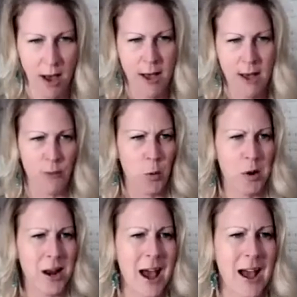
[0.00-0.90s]
If I
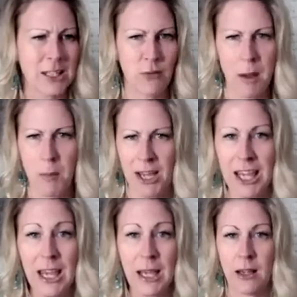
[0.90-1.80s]
want to activate my
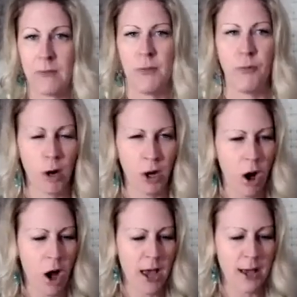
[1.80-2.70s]
king, if you're a
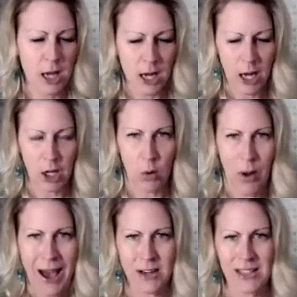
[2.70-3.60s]
guy, like
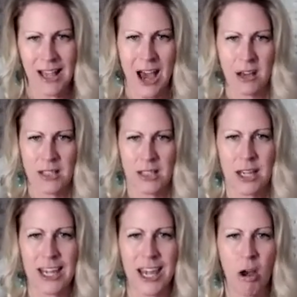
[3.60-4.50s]
how does a
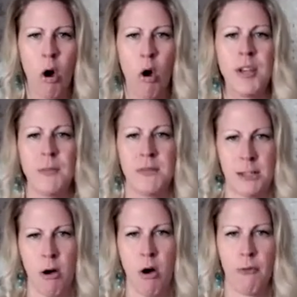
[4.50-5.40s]
king hold
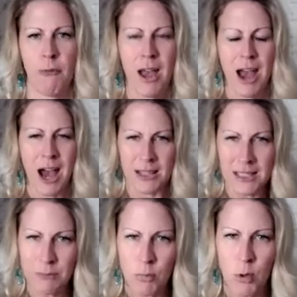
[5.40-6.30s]
himself? How does
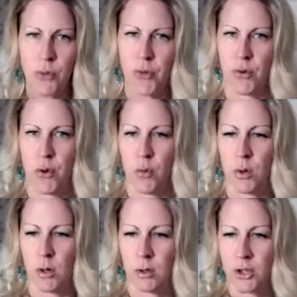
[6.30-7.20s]
he move through the
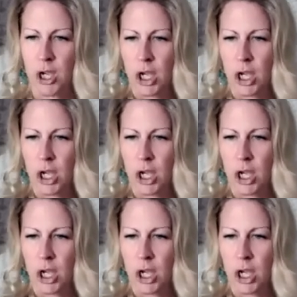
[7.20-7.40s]
world?